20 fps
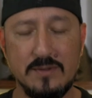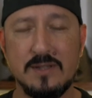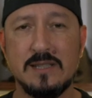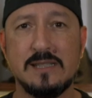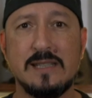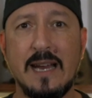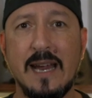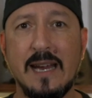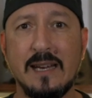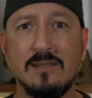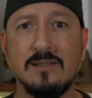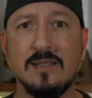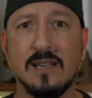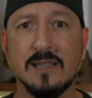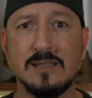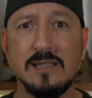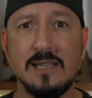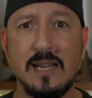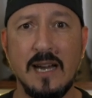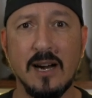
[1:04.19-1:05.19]
stank,
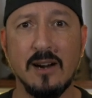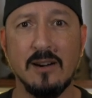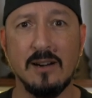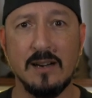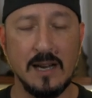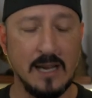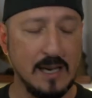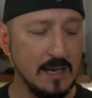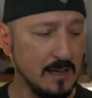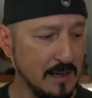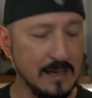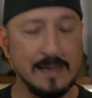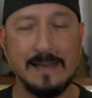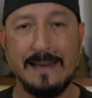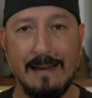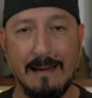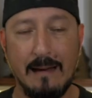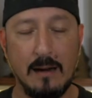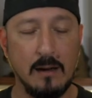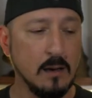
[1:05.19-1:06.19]
dusty air tonight.
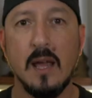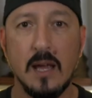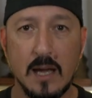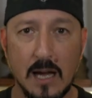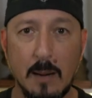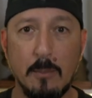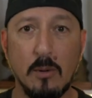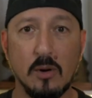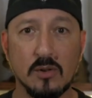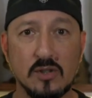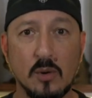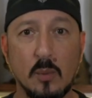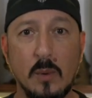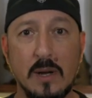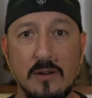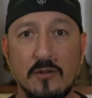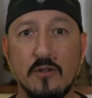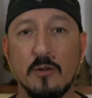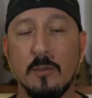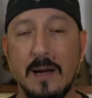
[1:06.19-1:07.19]
Again, I'm also
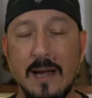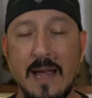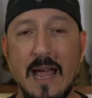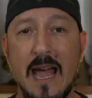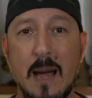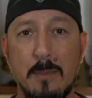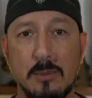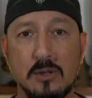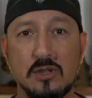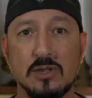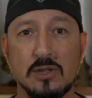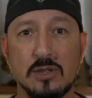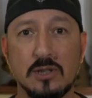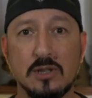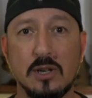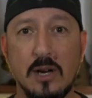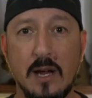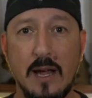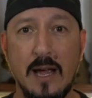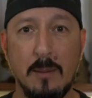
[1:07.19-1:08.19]
waiting for my
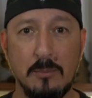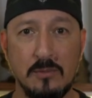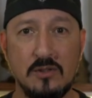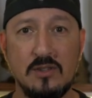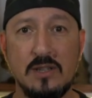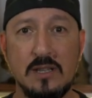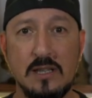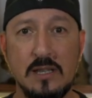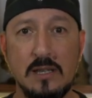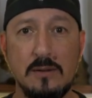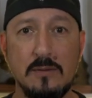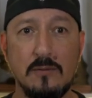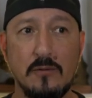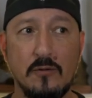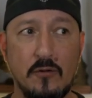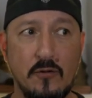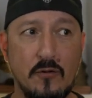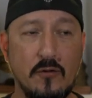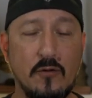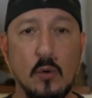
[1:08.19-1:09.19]
Aputure M C
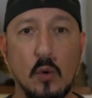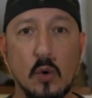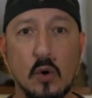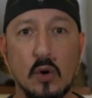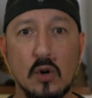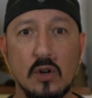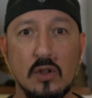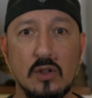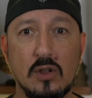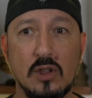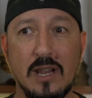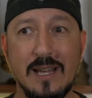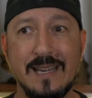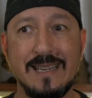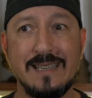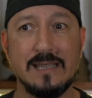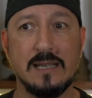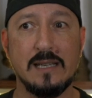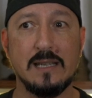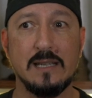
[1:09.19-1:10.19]
four
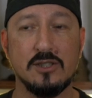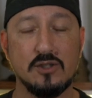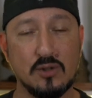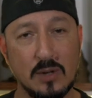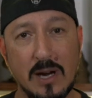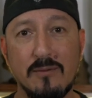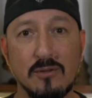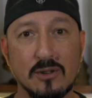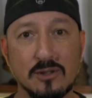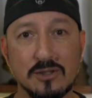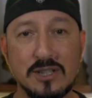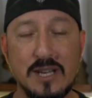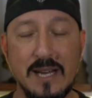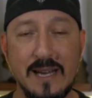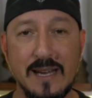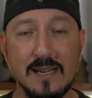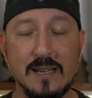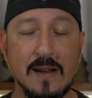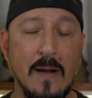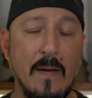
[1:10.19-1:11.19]
Light Traveler's
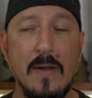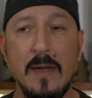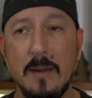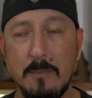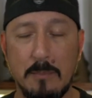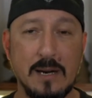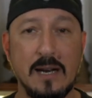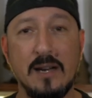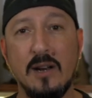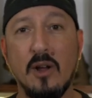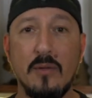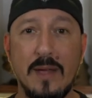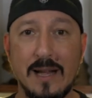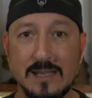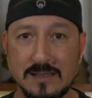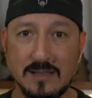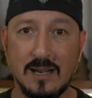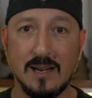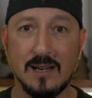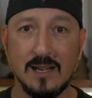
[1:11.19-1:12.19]
Kit, but I know
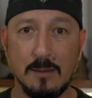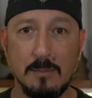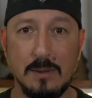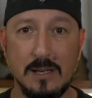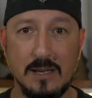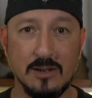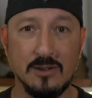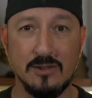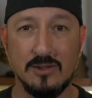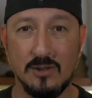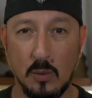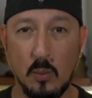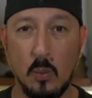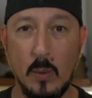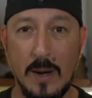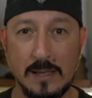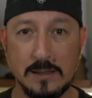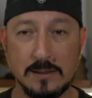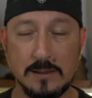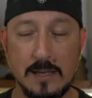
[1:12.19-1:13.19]
that's not gonna be here until
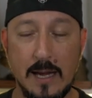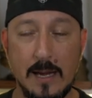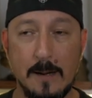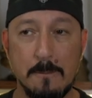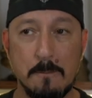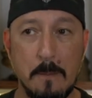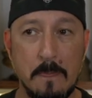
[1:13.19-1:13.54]
Wednesday.